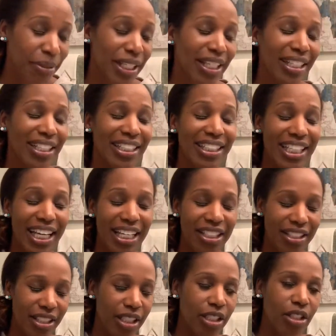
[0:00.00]
because I
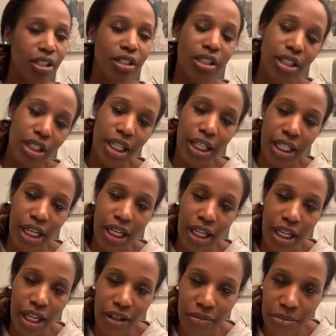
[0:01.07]
tend to look like I
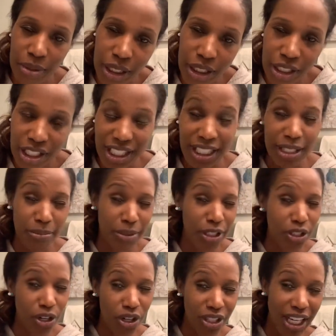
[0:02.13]
have been
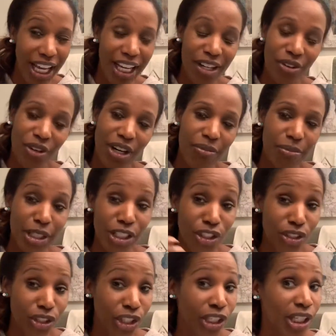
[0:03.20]
sleeping all night or I've
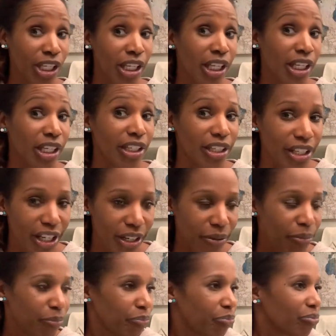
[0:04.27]
been, you know,
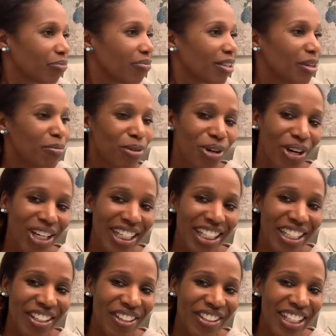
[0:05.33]

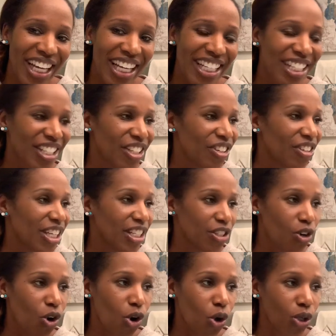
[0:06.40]
partying all night. So it's
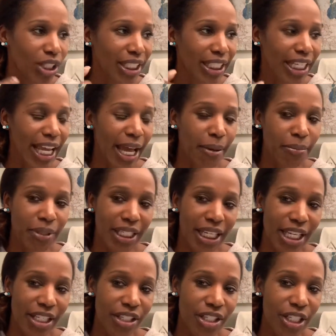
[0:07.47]
all in the
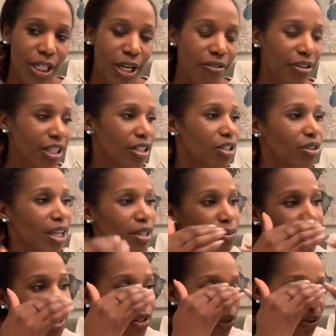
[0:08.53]
application of it. So that's
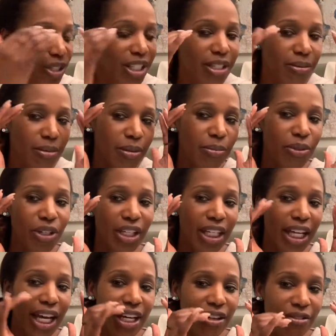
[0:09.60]
why you don't see me put a
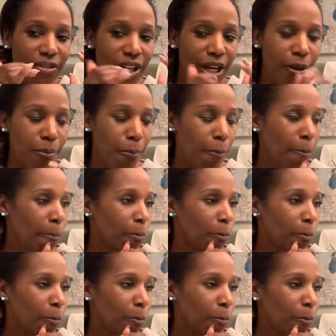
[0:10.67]
lot of um,